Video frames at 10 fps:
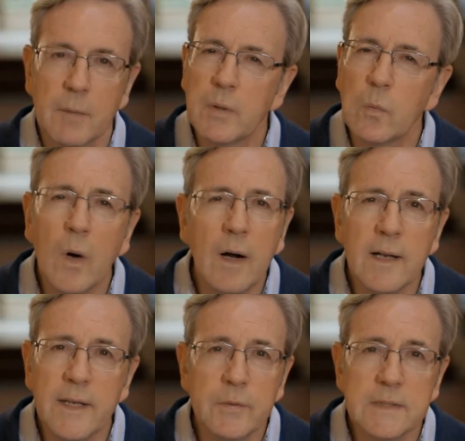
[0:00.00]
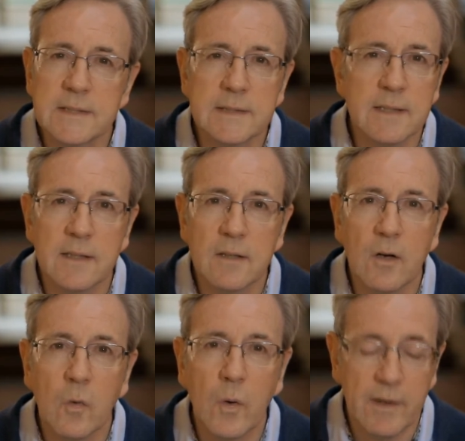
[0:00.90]
But while he was still a
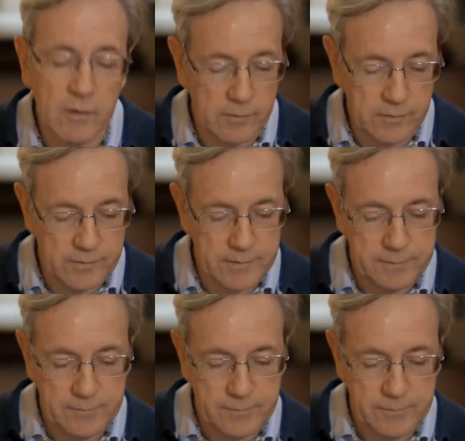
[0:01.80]
long way off,